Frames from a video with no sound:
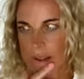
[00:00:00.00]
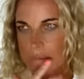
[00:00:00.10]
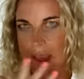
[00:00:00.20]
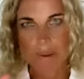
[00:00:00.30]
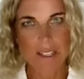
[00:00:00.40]

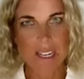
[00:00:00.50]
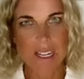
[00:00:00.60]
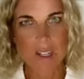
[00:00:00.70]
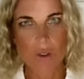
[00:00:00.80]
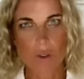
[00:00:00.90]
maybe it's
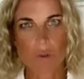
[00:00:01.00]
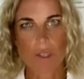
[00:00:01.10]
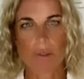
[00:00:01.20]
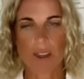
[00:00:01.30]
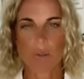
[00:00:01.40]
Hindu or
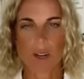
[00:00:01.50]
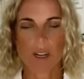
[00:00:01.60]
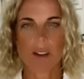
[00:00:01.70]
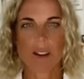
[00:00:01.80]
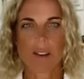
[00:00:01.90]
something, when
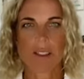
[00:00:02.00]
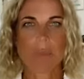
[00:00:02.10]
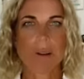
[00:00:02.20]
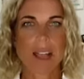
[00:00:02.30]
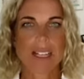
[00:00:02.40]
they
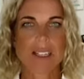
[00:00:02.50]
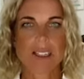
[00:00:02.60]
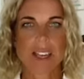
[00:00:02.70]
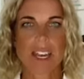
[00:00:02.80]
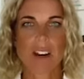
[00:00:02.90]
place
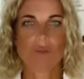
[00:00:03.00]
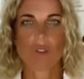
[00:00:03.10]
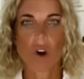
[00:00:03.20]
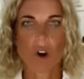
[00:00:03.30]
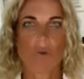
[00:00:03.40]
the head of
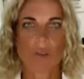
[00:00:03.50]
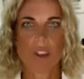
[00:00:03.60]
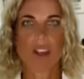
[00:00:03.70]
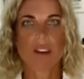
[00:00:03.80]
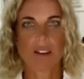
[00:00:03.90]
God within